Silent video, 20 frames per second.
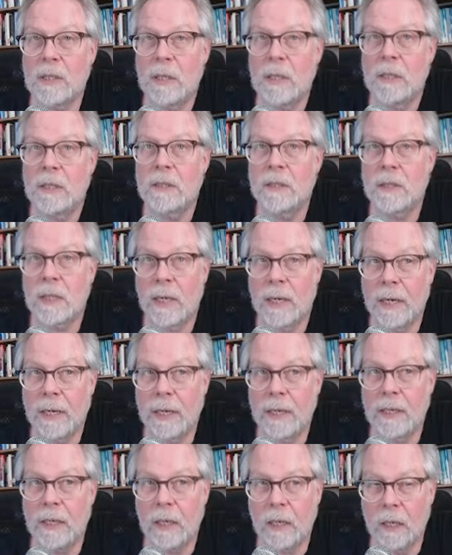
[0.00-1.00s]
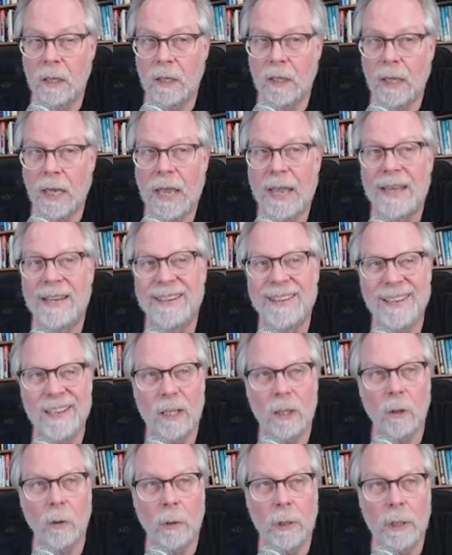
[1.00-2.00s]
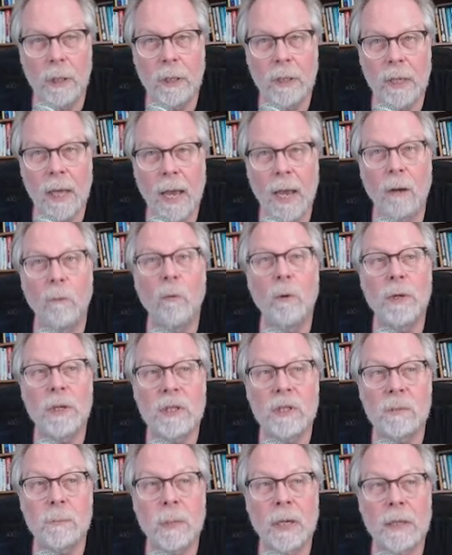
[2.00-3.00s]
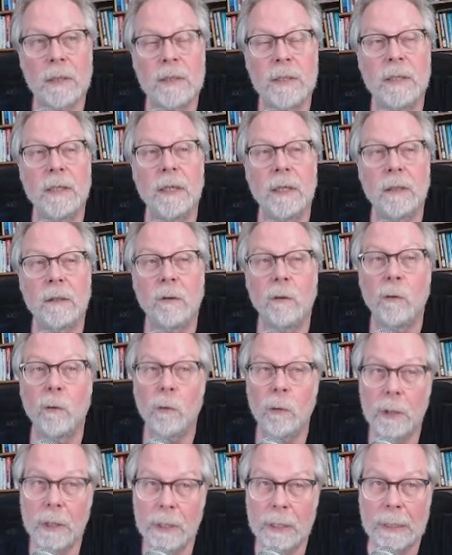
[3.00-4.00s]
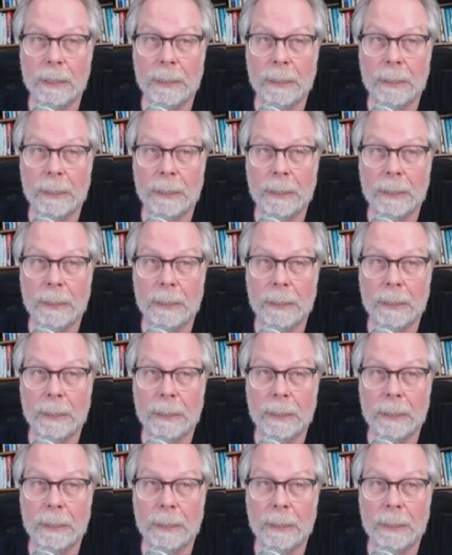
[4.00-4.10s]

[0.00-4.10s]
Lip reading: cyan ink and yellow ink, I would expect to get green.